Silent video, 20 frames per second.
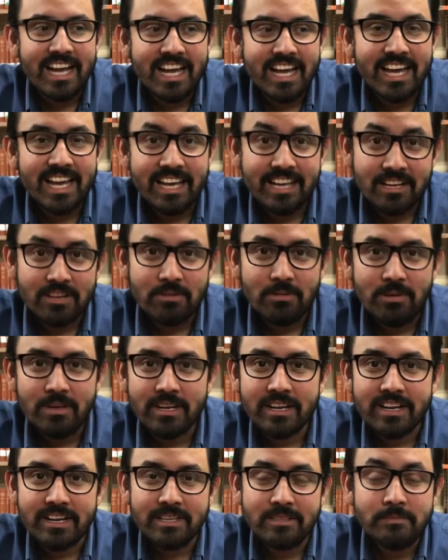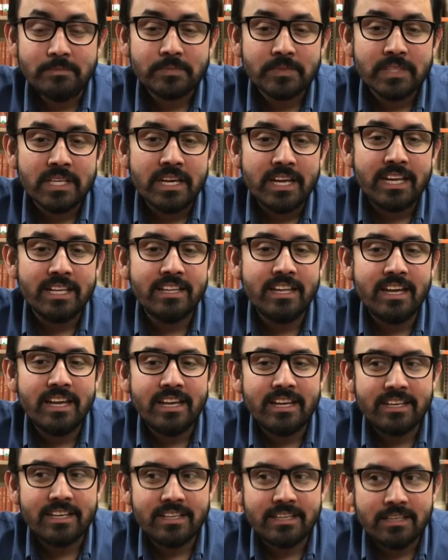in Culiacan, and
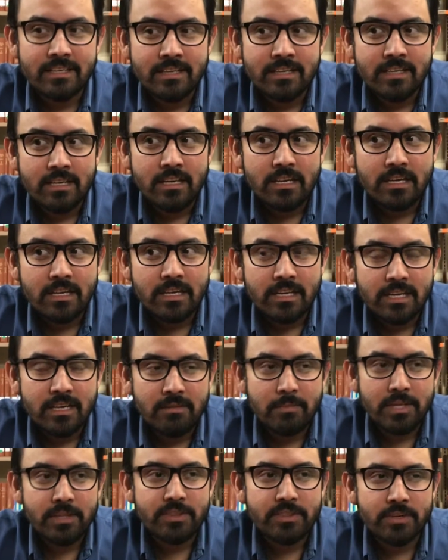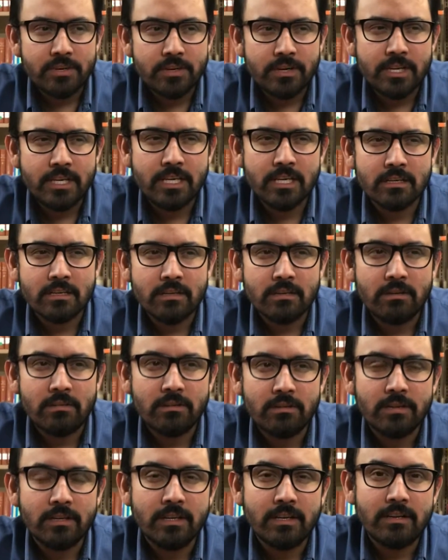then in my third year,
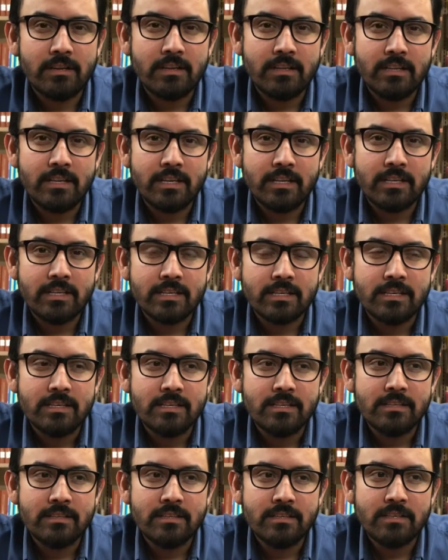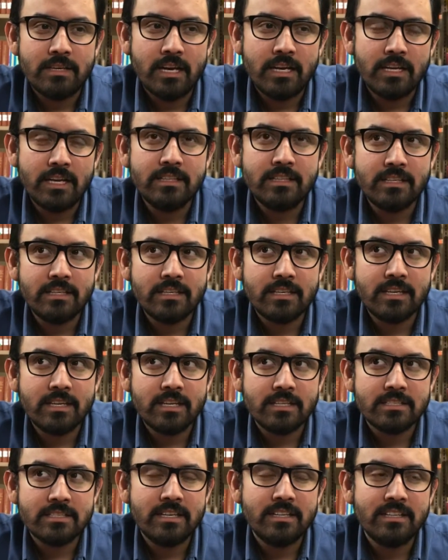or like I think
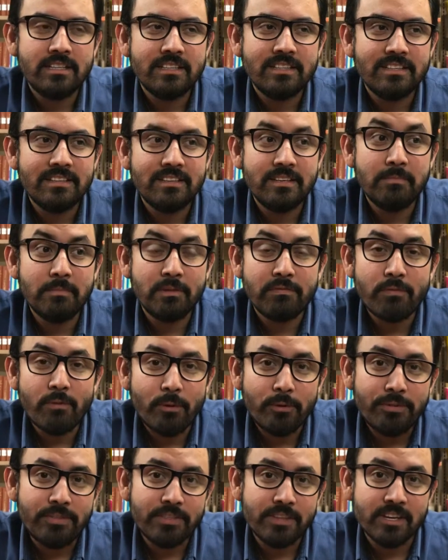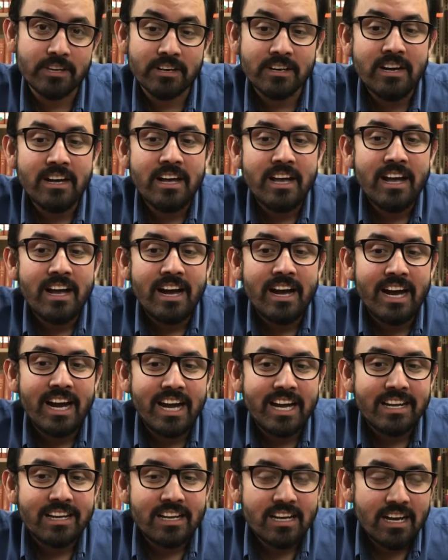yes, in my fourth year,
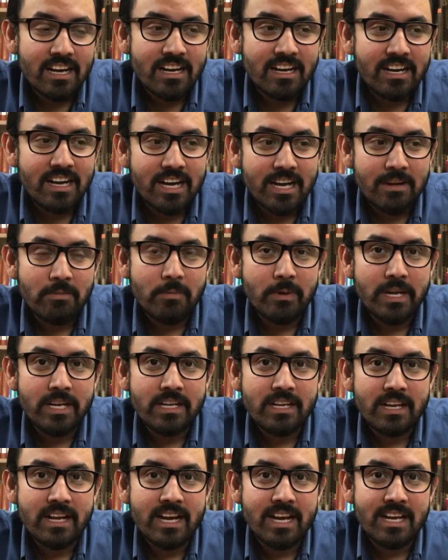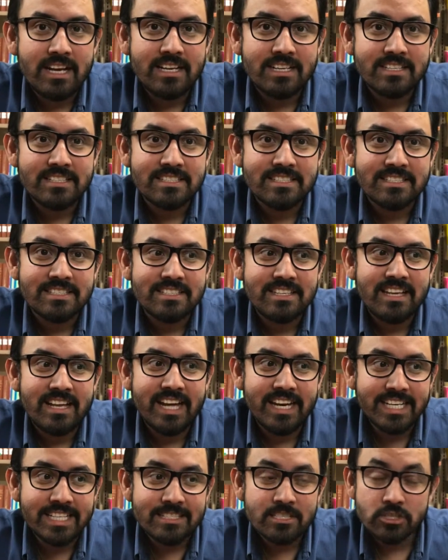I went as
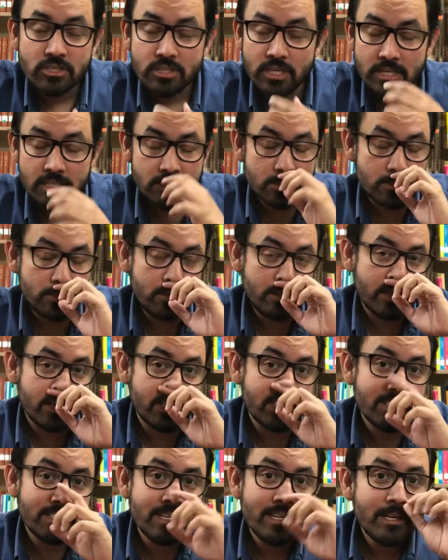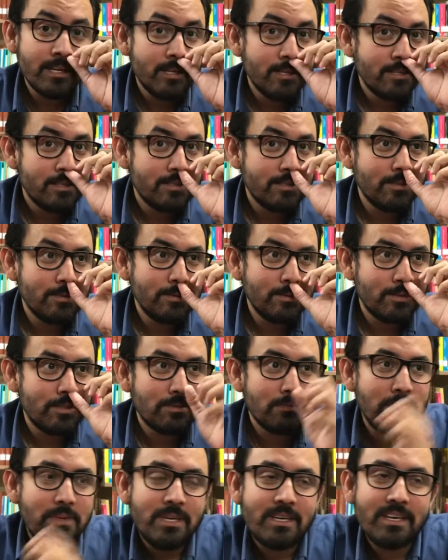an interchange student to
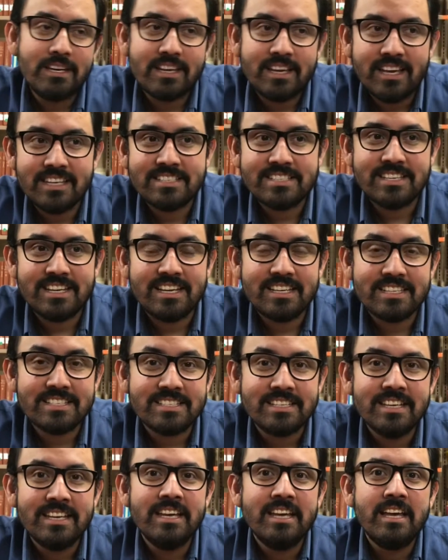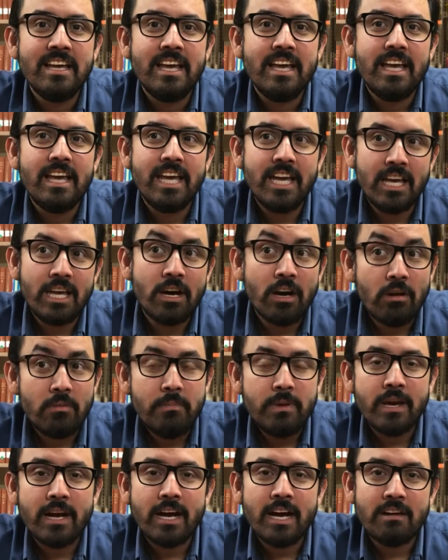Topeka, Kansas,
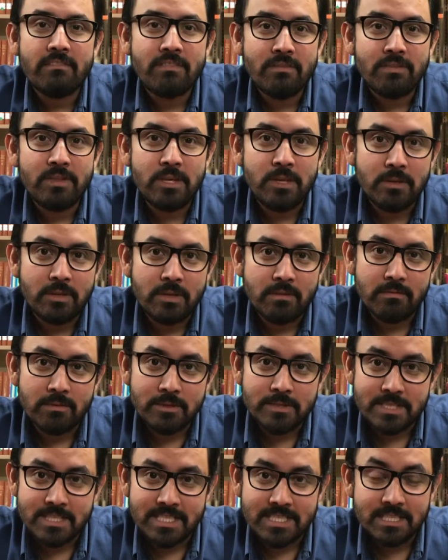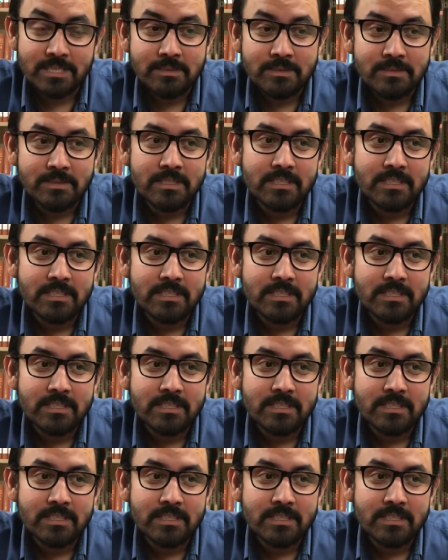on behalf of the university.